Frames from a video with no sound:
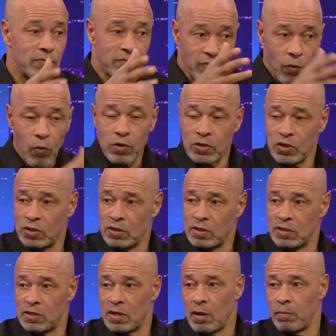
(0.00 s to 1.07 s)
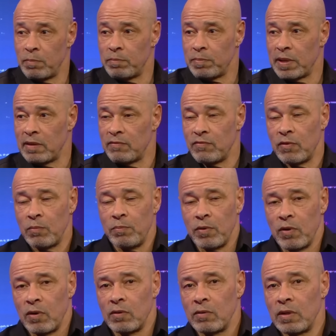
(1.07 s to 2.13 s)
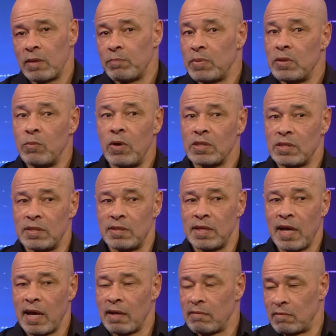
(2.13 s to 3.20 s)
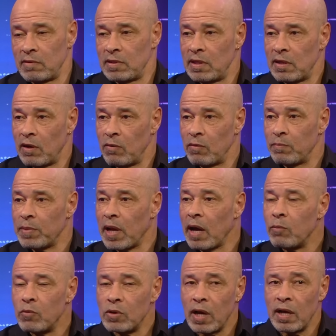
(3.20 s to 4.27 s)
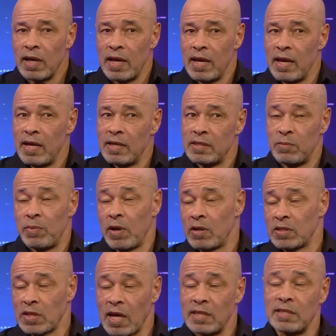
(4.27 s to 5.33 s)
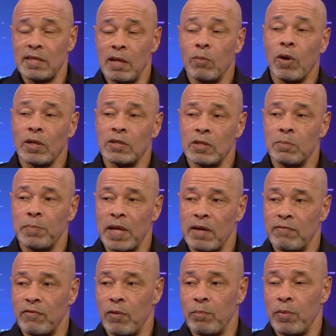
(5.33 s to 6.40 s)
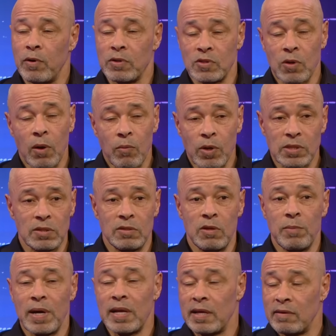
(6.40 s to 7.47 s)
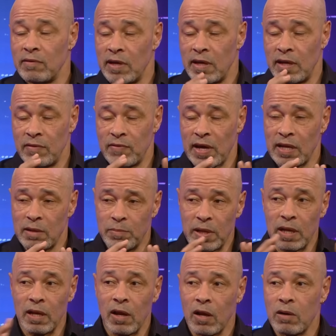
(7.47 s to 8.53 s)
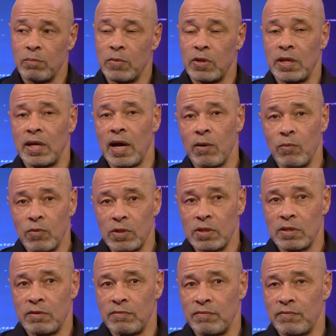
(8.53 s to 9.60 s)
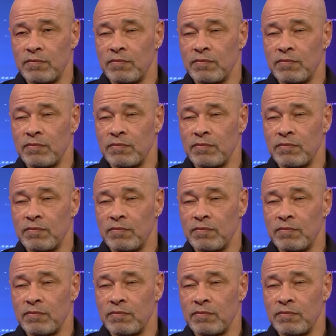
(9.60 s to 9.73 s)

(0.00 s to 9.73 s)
fortune to stop playing football, but it wasn't, you know, but I would... To be honest, I still wanted to play football, so I wasn't... No matter if I had been a lot of money, I wouldn't have...